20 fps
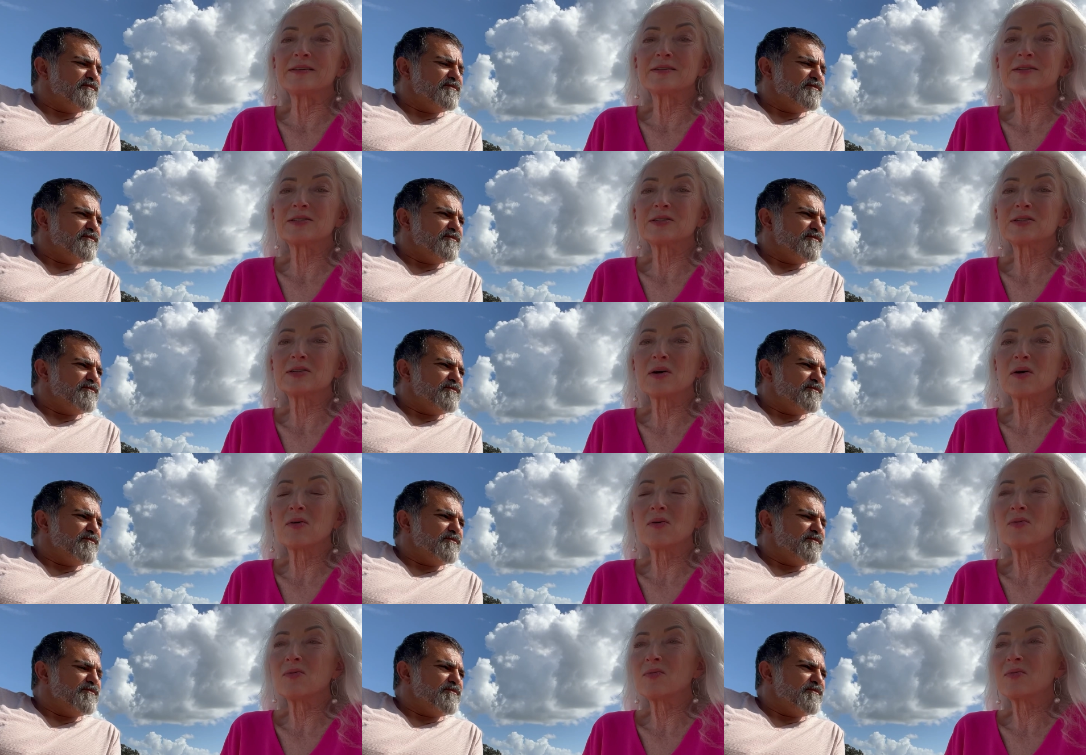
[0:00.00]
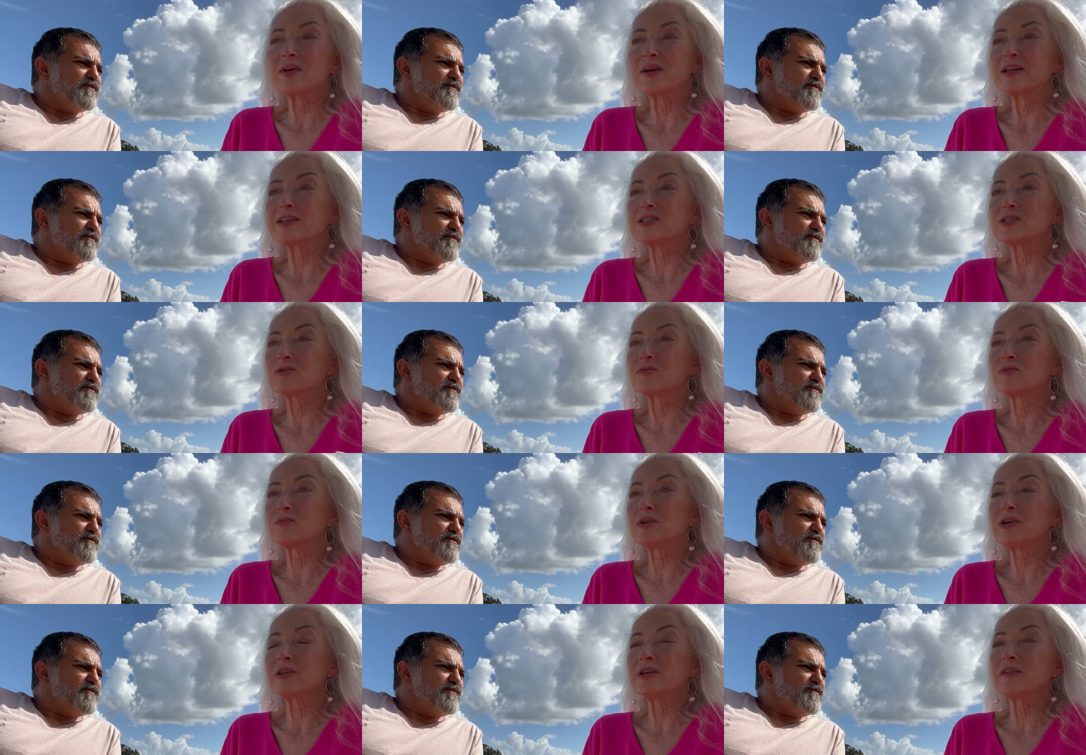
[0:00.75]
Speaker 1: So it's
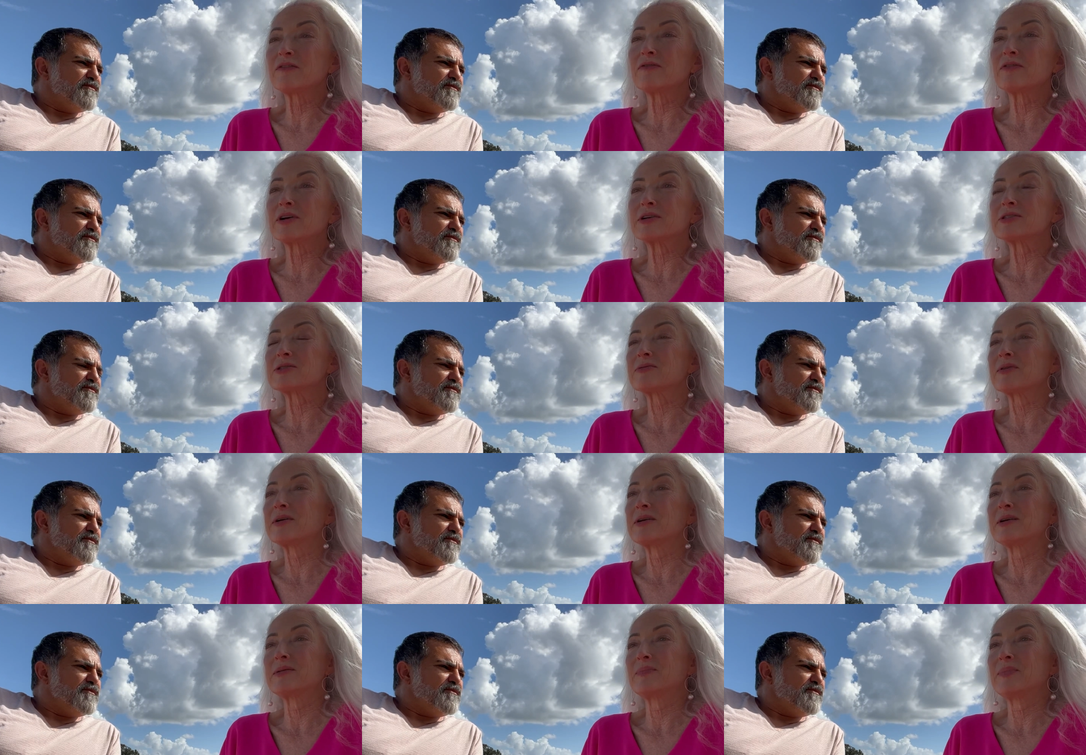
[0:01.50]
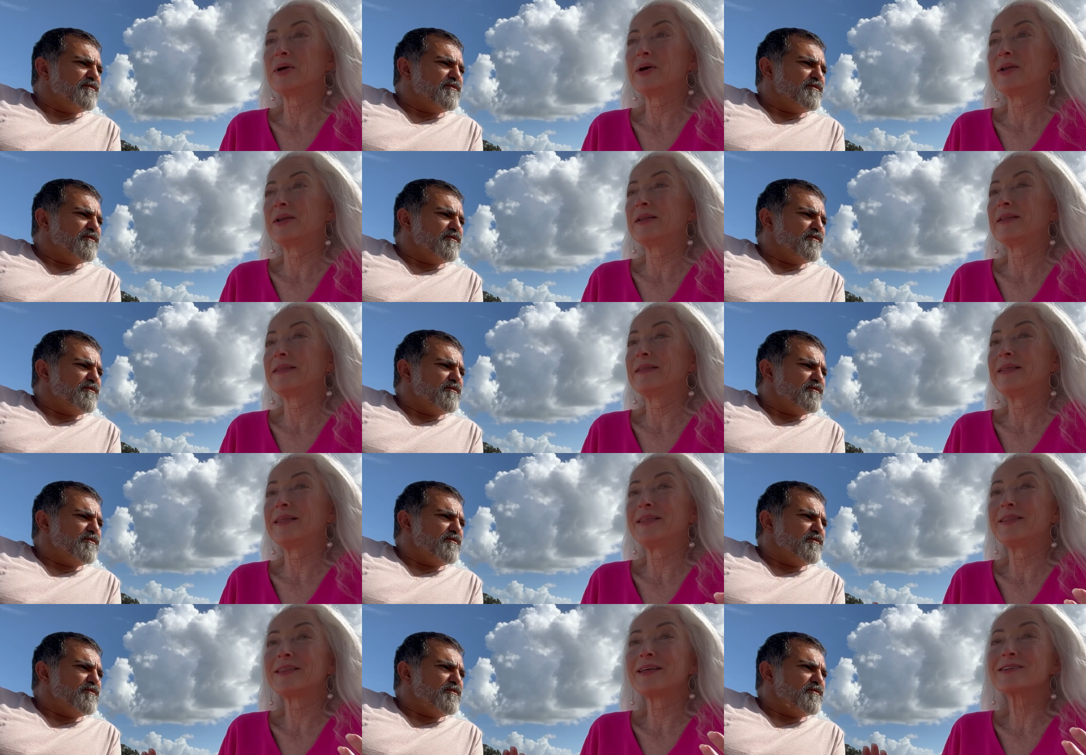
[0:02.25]
really frustrating, but
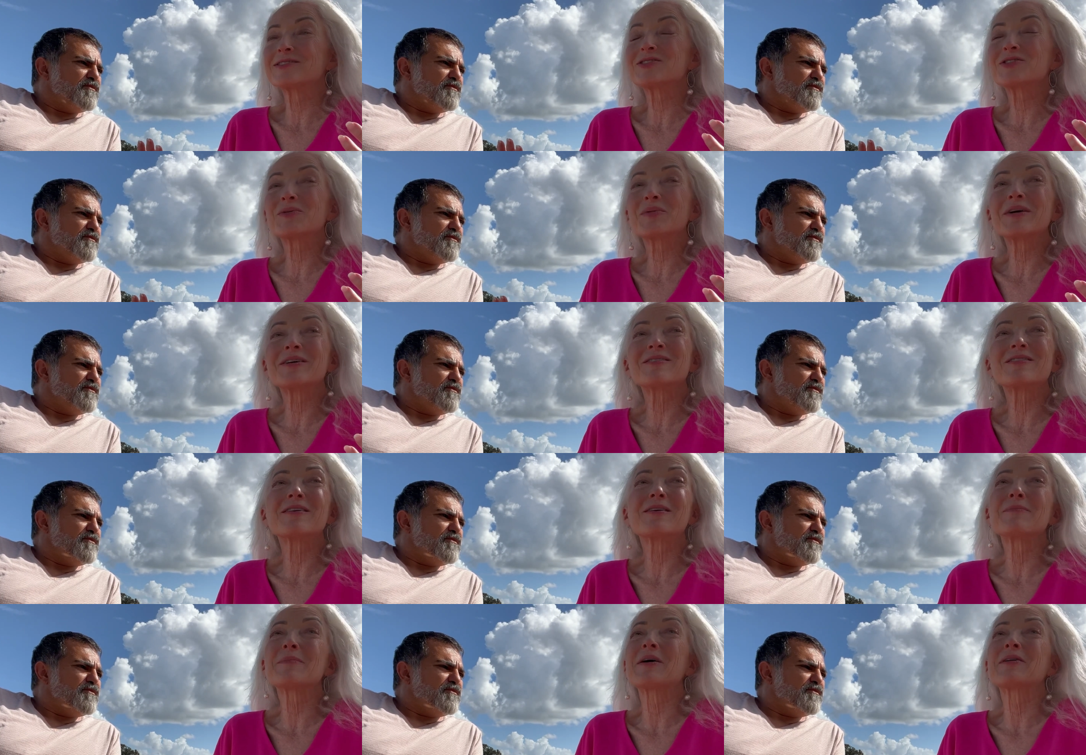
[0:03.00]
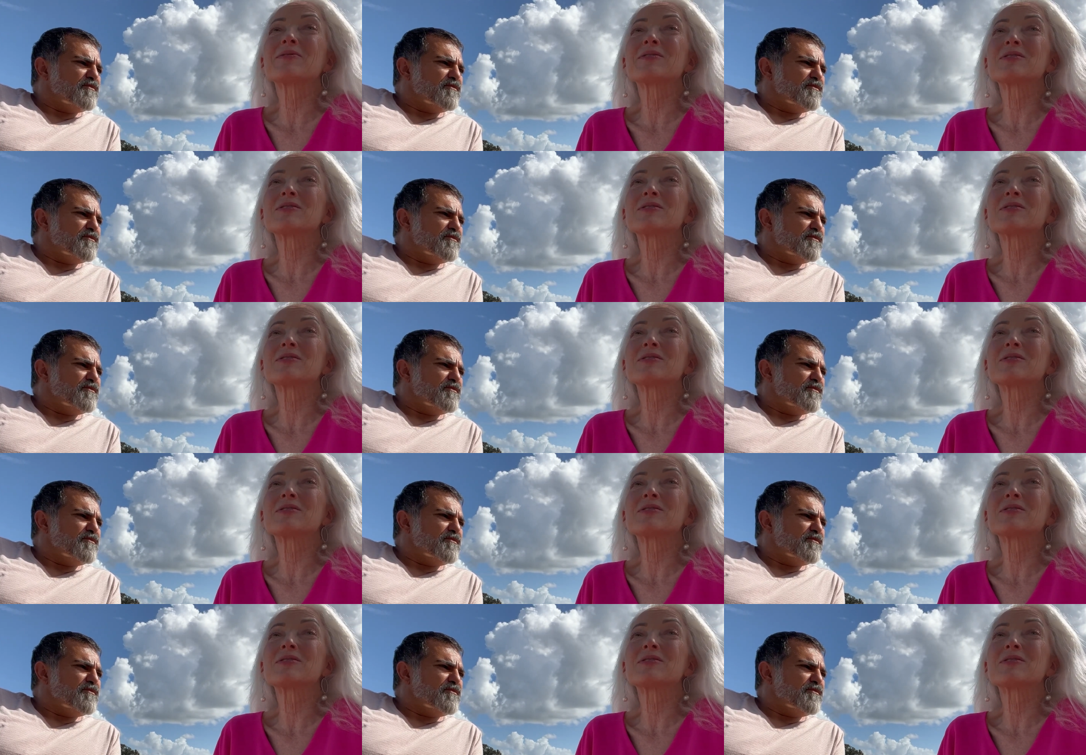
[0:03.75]
that's the great thing about